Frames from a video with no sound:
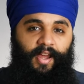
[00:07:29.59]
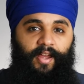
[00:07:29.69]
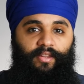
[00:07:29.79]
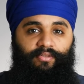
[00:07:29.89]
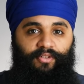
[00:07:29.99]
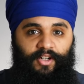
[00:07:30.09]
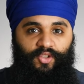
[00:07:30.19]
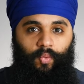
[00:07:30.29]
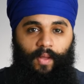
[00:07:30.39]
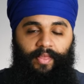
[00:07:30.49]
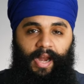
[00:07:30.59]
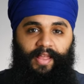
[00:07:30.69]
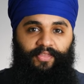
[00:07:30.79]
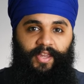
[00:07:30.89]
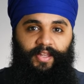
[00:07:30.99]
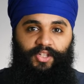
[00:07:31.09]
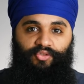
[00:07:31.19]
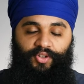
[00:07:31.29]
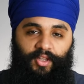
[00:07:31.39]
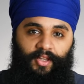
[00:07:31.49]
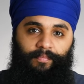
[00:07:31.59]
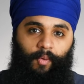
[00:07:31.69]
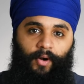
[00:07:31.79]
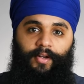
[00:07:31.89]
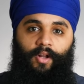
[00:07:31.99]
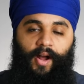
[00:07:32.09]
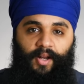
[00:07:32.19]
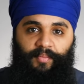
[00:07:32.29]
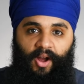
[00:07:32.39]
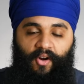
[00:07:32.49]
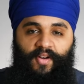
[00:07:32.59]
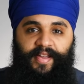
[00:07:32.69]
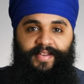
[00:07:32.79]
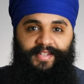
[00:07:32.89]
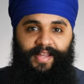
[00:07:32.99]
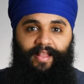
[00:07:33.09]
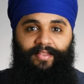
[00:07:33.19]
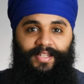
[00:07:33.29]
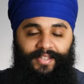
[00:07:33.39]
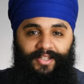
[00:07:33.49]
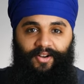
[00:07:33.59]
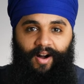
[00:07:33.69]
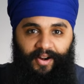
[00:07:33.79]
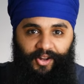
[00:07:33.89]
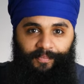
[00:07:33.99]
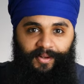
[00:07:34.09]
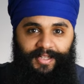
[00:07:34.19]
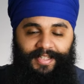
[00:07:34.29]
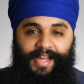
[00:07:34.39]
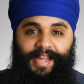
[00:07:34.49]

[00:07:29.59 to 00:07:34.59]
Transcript: And the first one that I think is really important to talk about is that listening to audiobooks